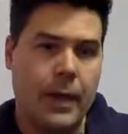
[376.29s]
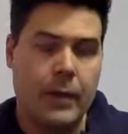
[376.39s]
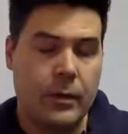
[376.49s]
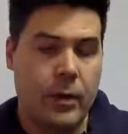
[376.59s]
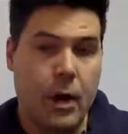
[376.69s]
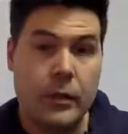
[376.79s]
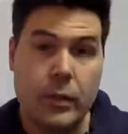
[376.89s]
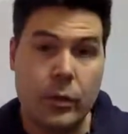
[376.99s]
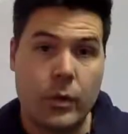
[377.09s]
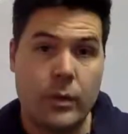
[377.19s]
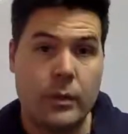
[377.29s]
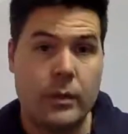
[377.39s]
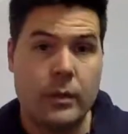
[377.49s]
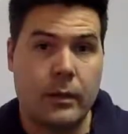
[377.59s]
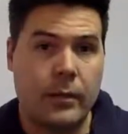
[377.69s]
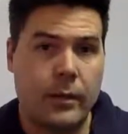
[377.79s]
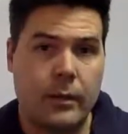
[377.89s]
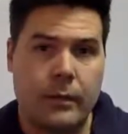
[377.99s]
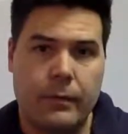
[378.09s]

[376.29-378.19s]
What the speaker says: faith, you're also conservative